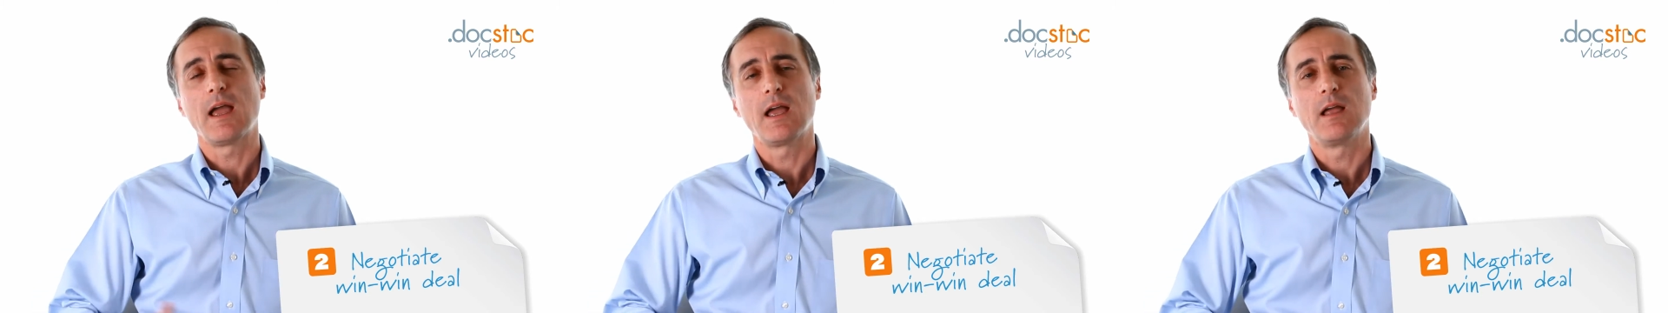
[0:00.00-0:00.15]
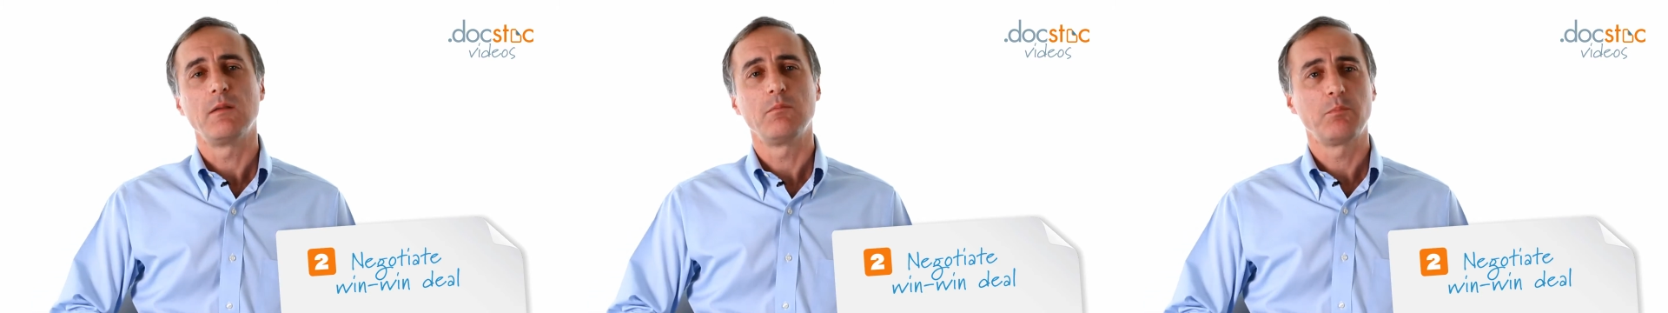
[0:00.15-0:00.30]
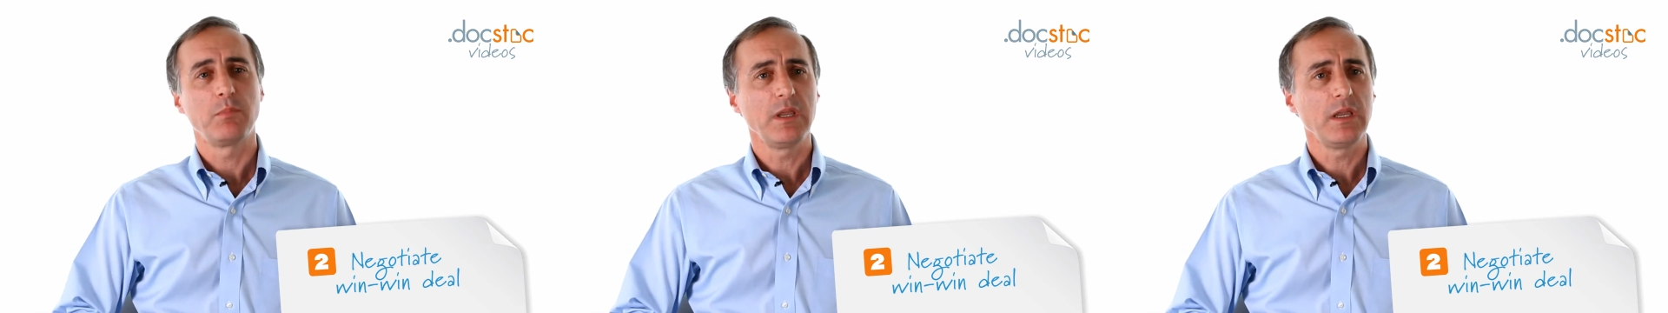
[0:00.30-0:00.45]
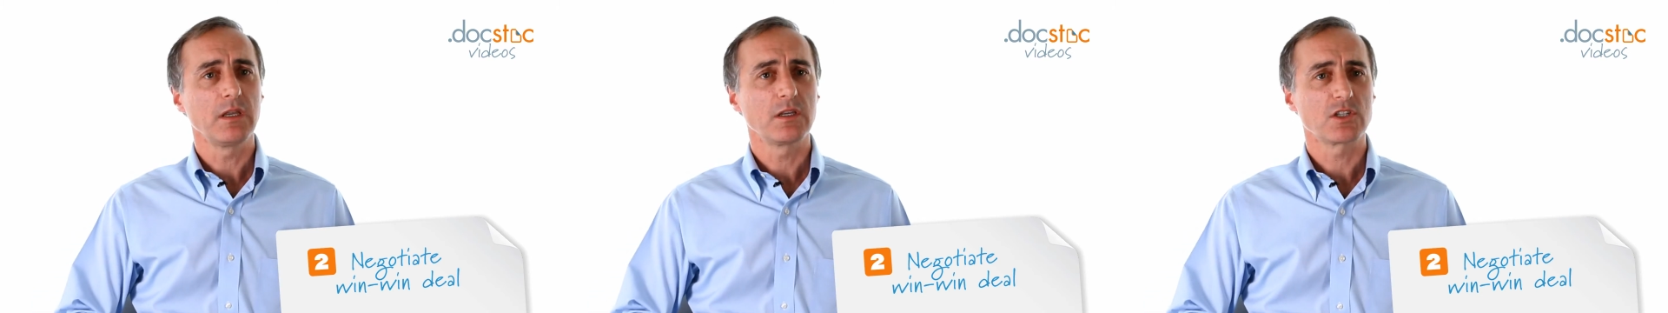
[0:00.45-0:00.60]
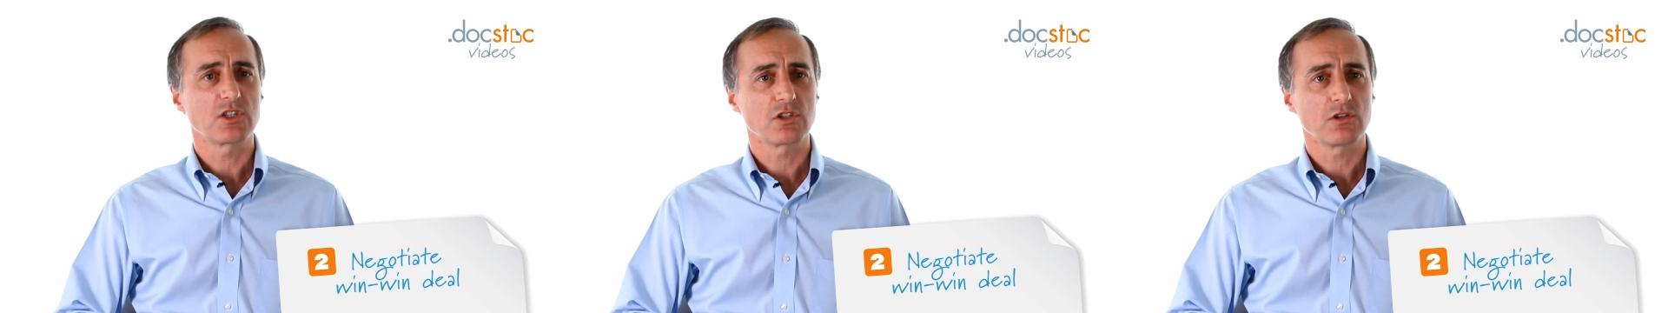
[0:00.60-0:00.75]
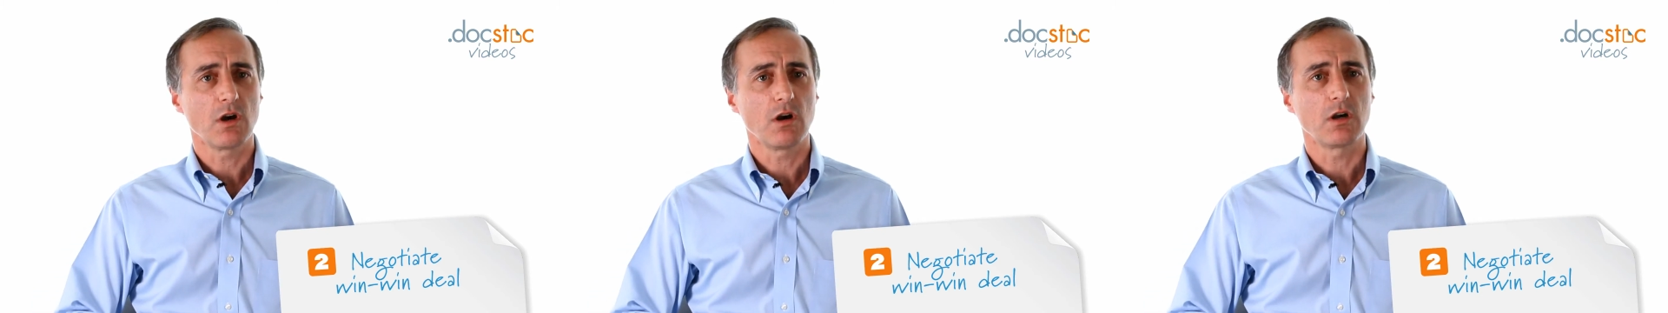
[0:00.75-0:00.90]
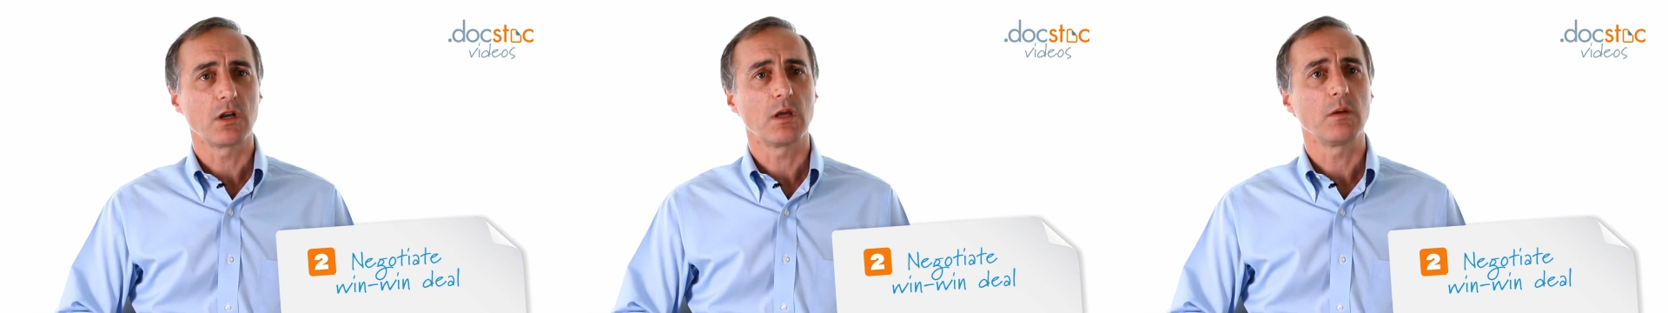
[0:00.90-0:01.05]
and being a
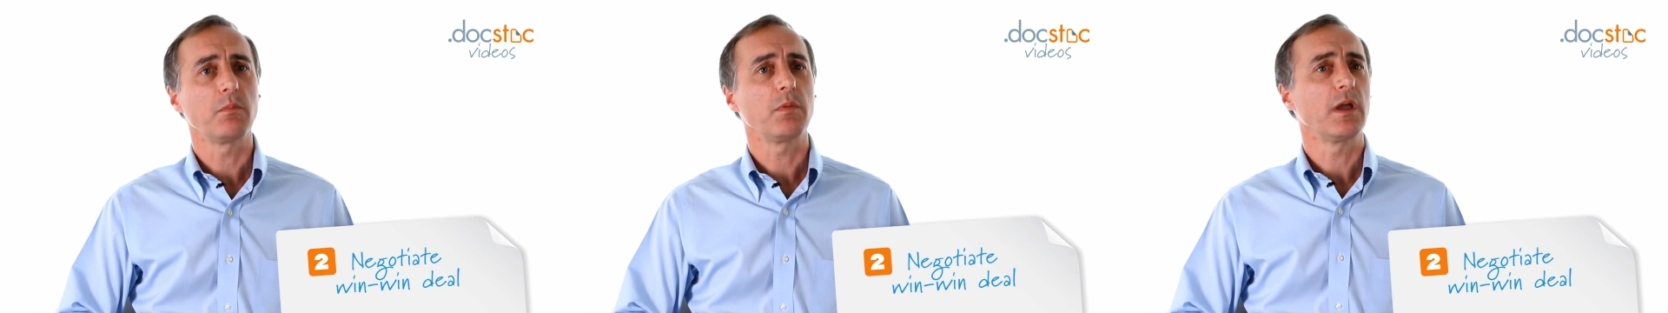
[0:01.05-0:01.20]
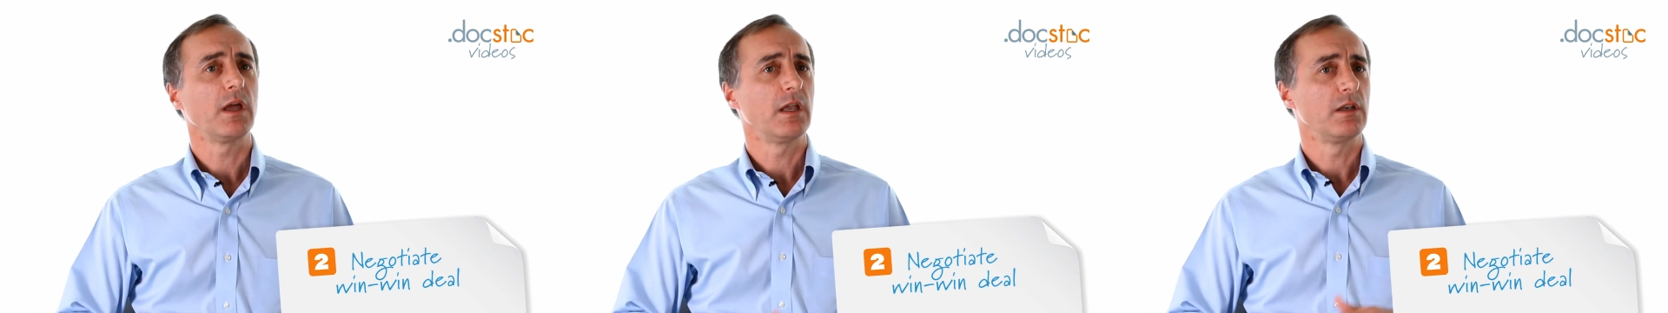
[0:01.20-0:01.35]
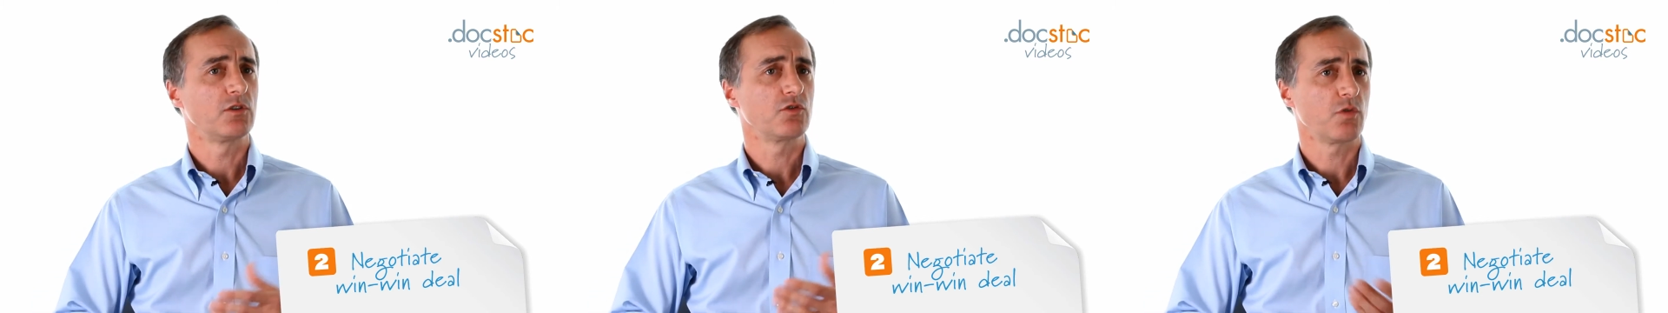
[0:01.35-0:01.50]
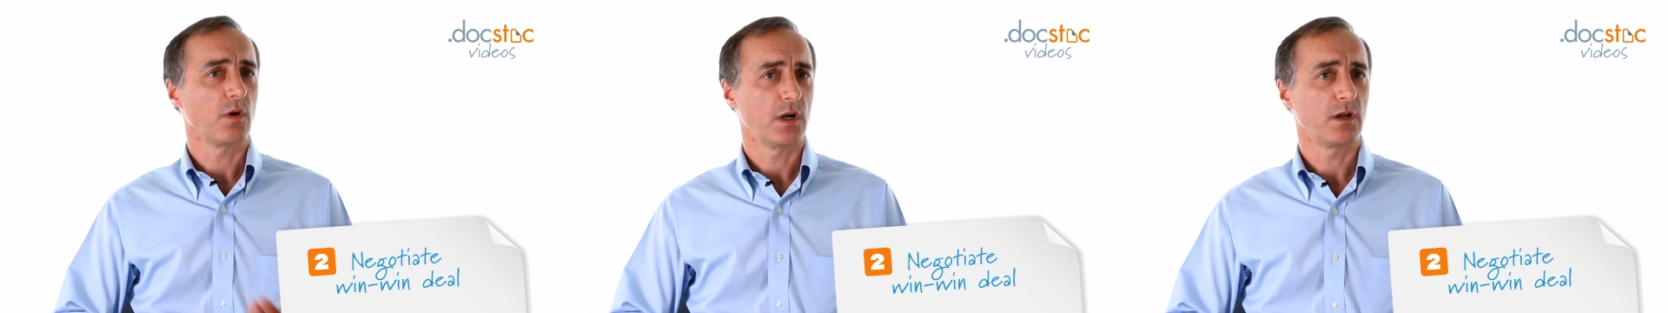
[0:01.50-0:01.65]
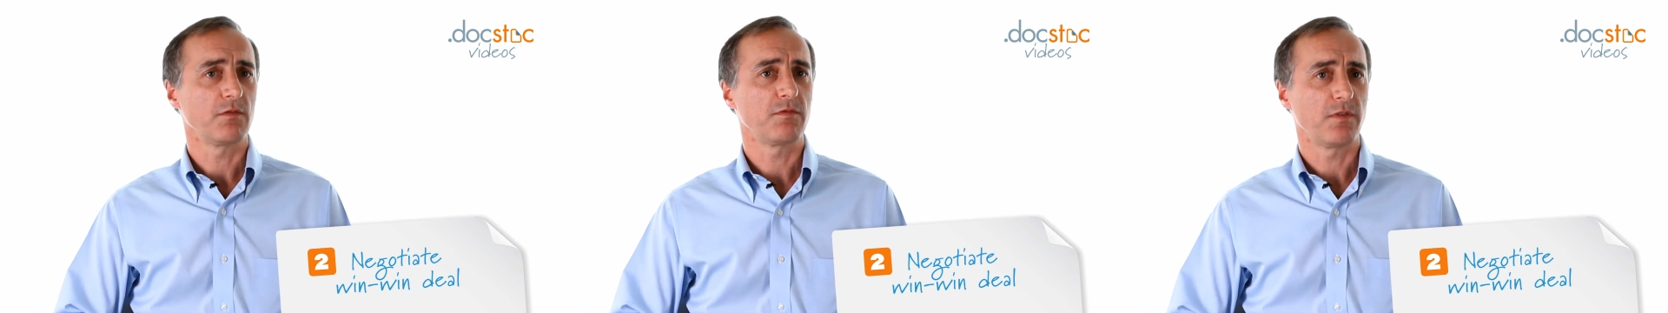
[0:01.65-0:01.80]
startup and trying to